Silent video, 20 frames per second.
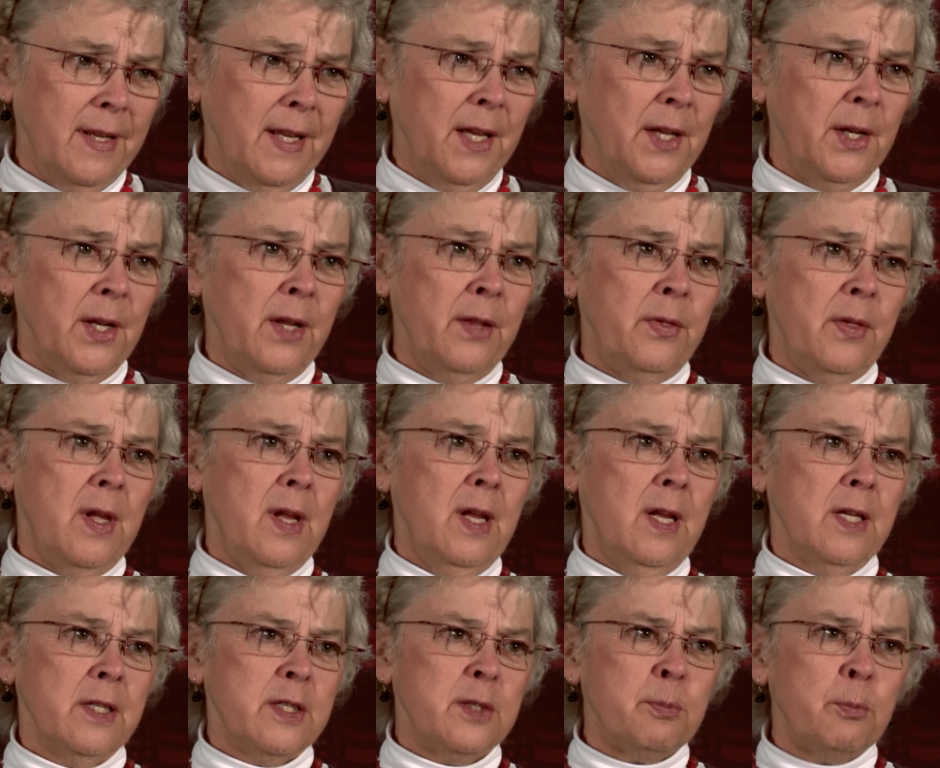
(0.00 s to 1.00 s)
and I
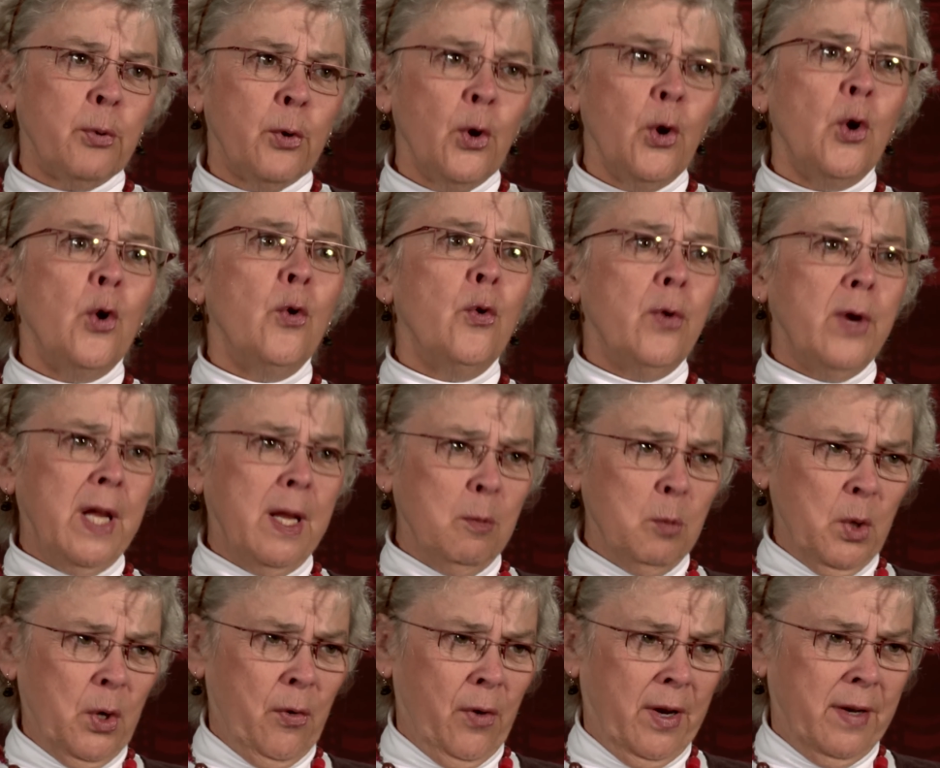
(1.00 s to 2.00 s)
think it's
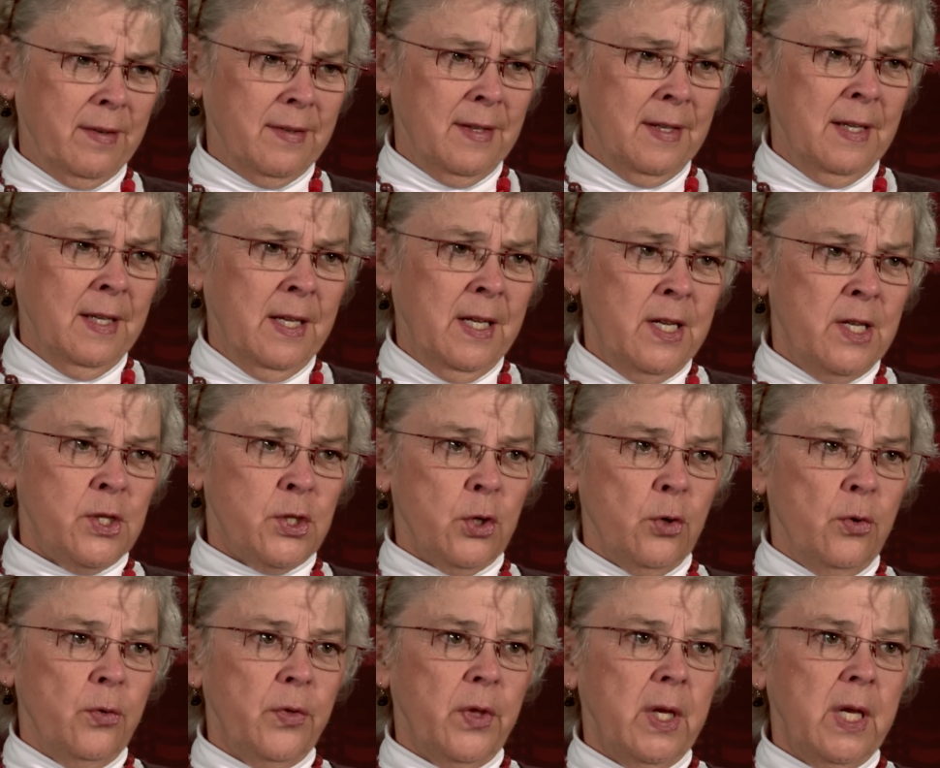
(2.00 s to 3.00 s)
pro-immigrant.
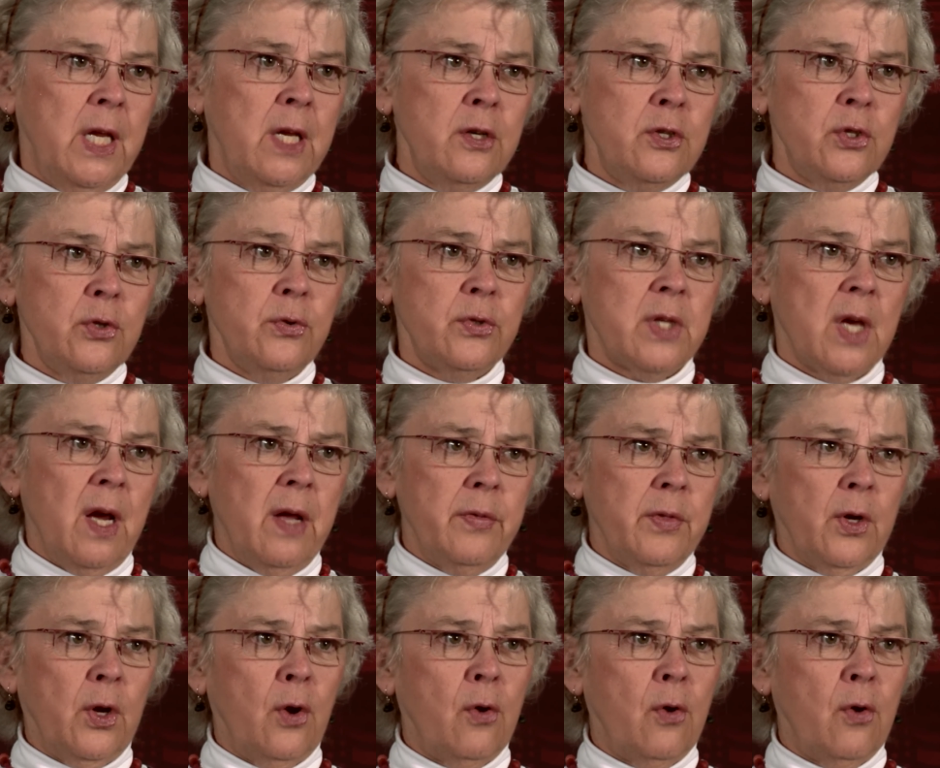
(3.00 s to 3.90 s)
So the issues on the